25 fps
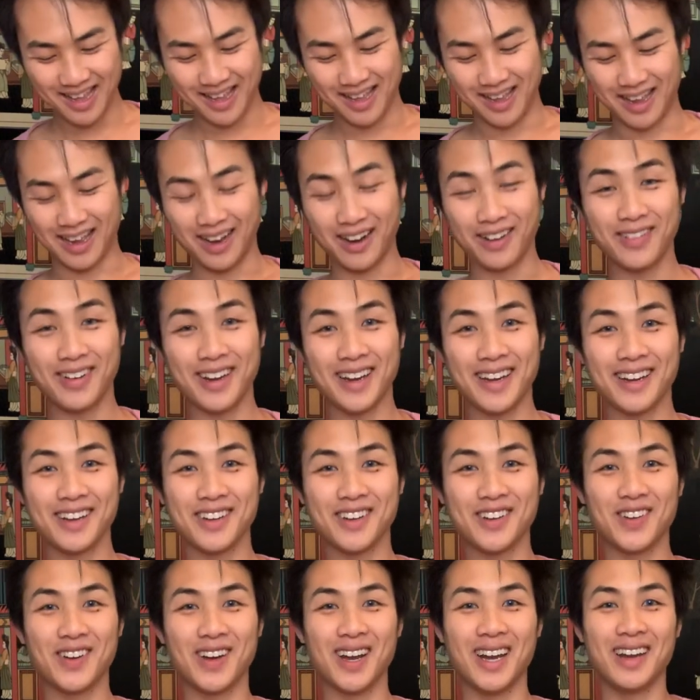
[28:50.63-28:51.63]
All right,
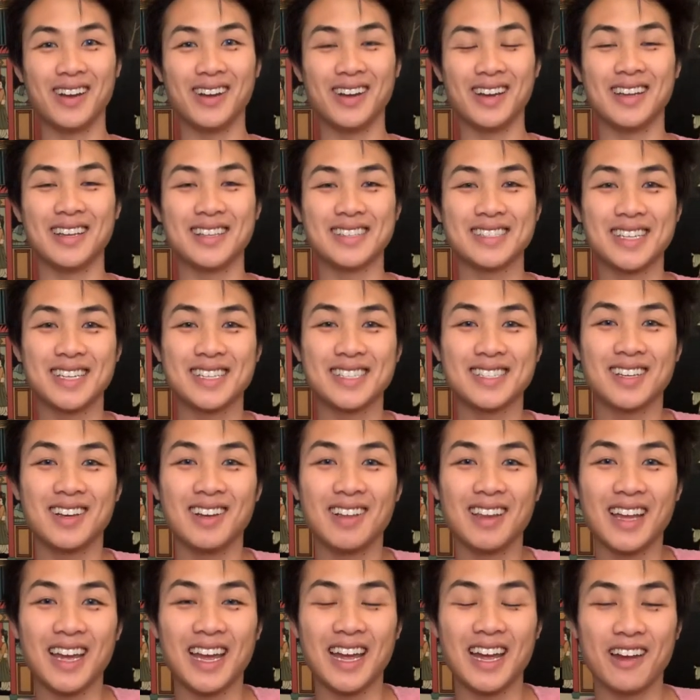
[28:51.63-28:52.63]
Aquarius, that's
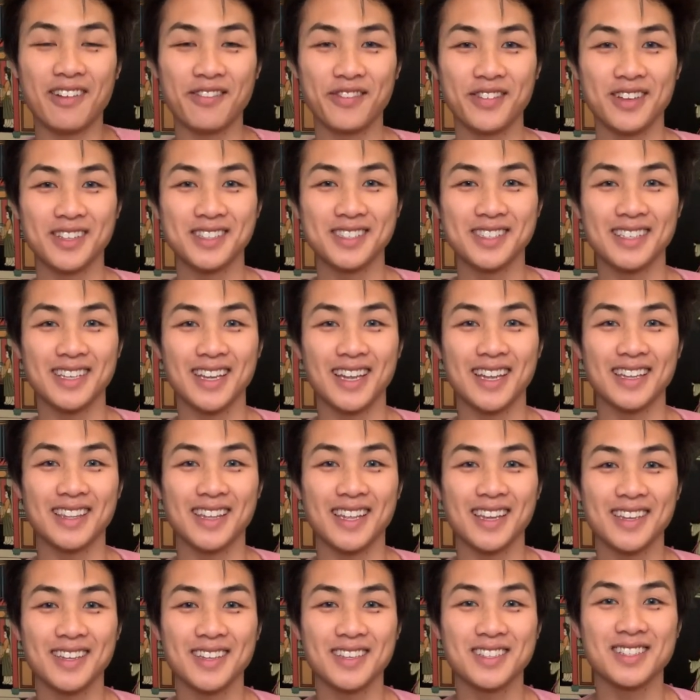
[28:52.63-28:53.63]
all I have for you today.
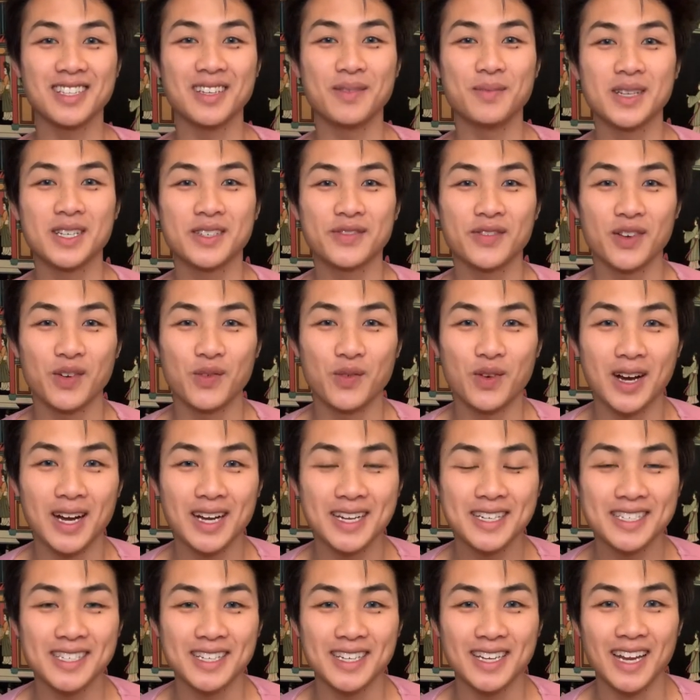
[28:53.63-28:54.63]
Thank you so much for
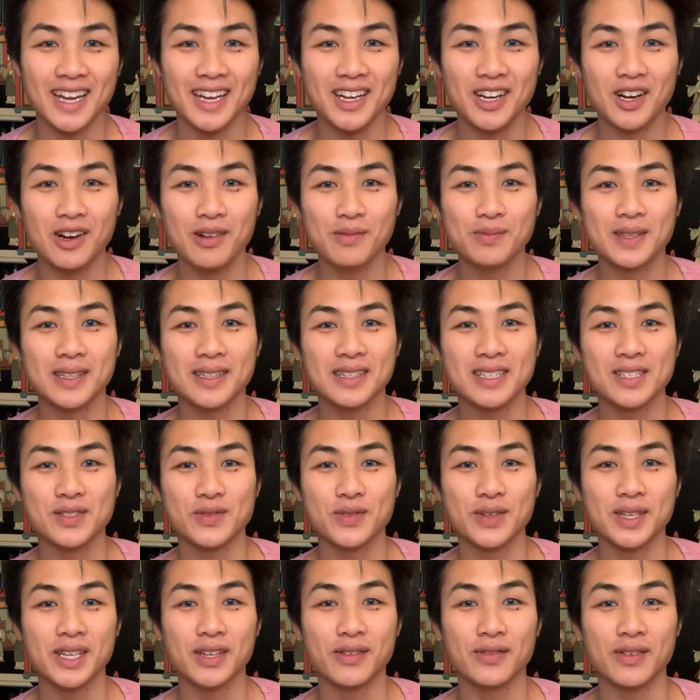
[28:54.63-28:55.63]
watching. I hope that this
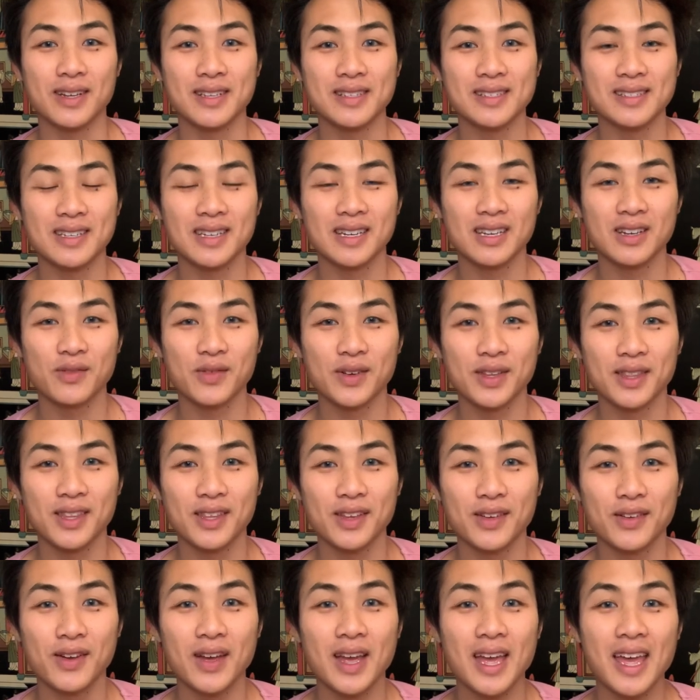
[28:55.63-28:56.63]
reading resonated with
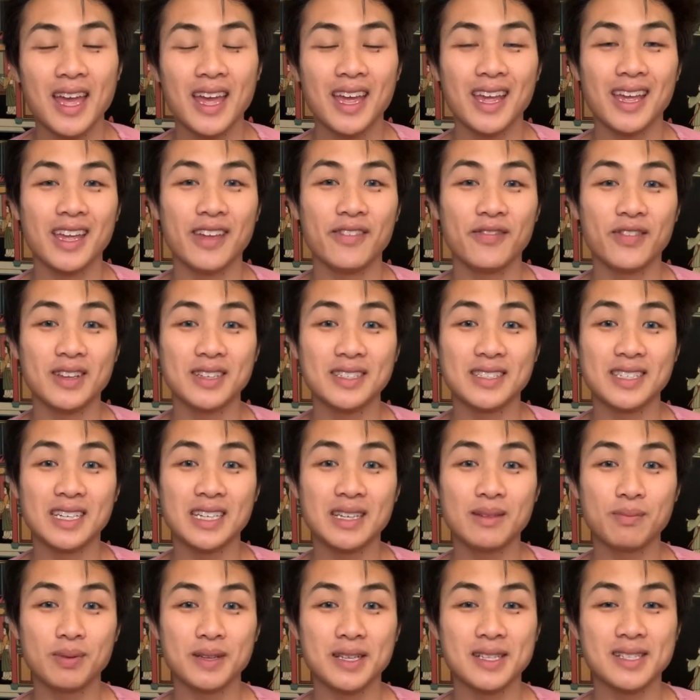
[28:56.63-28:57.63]
you. If it
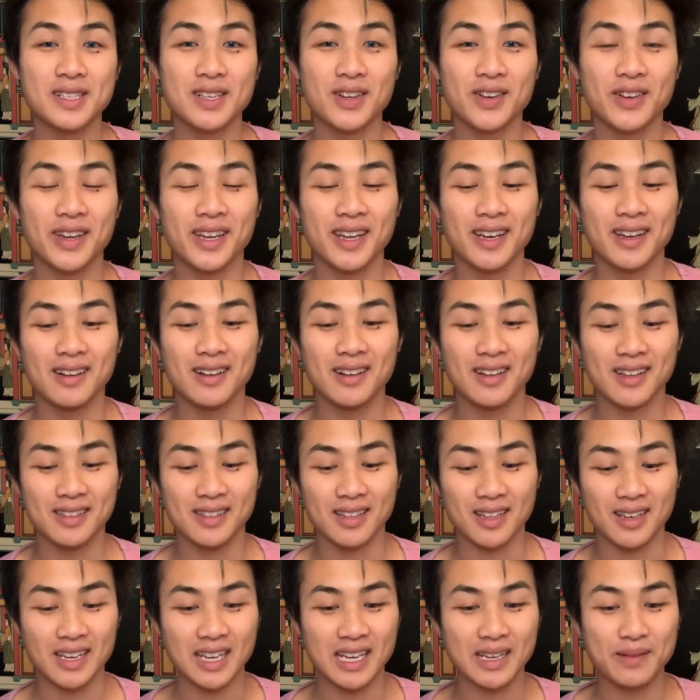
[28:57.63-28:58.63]
did, please go ahead and click
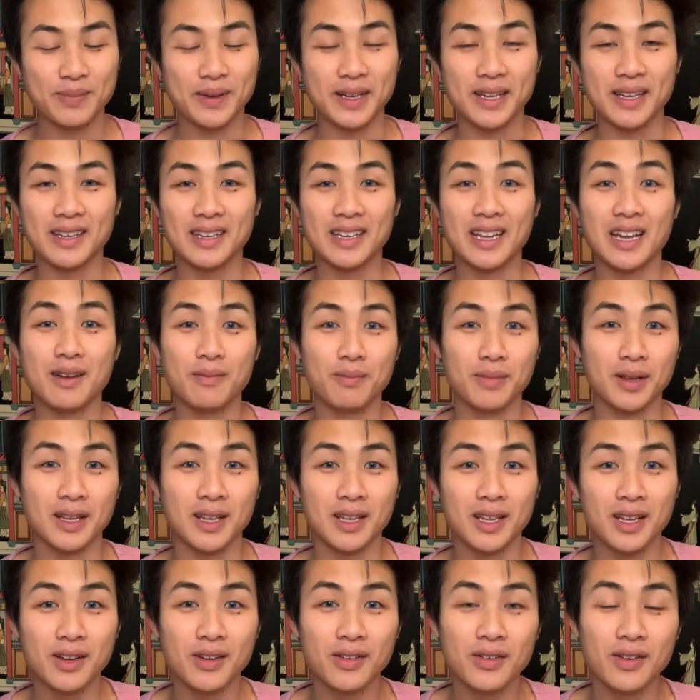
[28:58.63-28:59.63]
the like button down
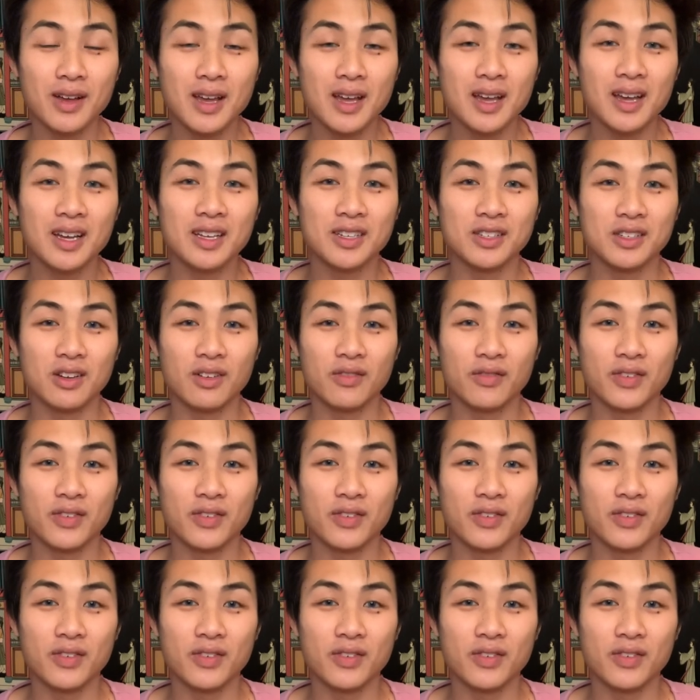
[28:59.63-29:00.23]
below. Don't